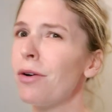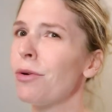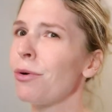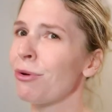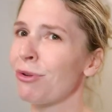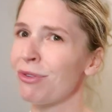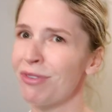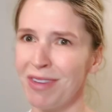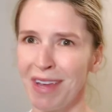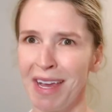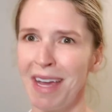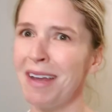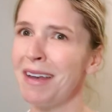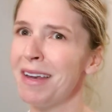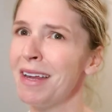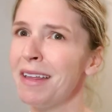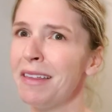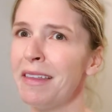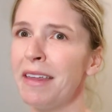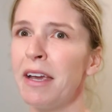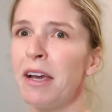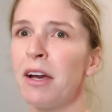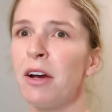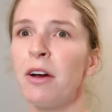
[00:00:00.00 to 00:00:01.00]
or
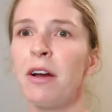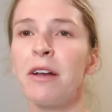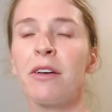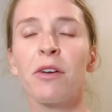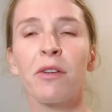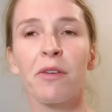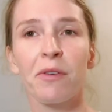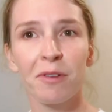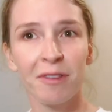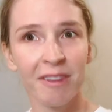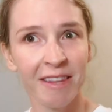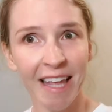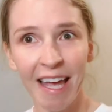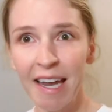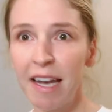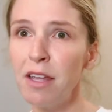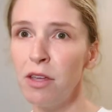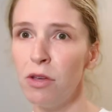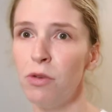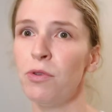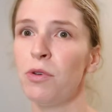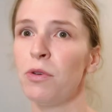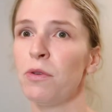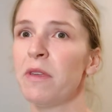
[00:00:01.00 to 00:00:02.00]
standing there and they're letting
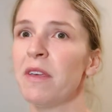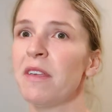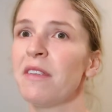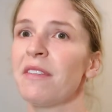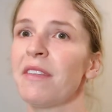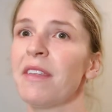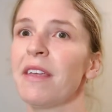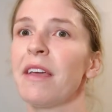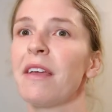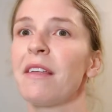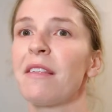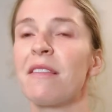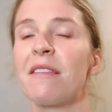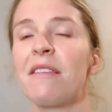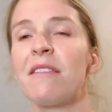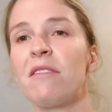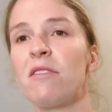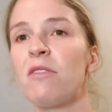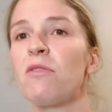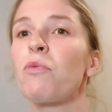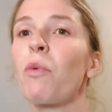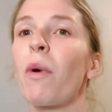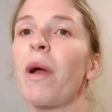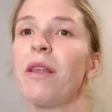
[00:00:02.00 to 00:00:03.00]
you do these things. This
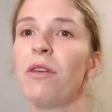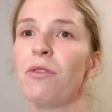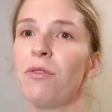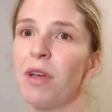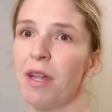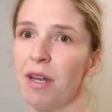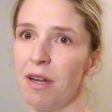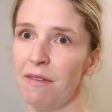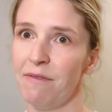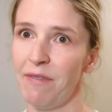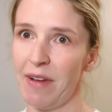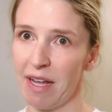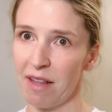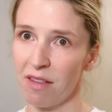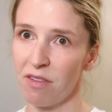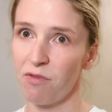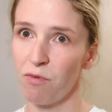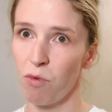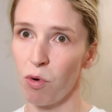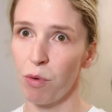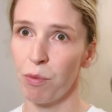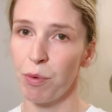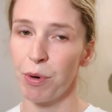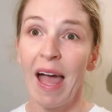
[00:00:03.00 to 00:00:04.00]
is when you can advance
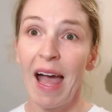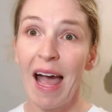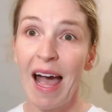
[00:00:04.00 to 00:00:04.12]
forward.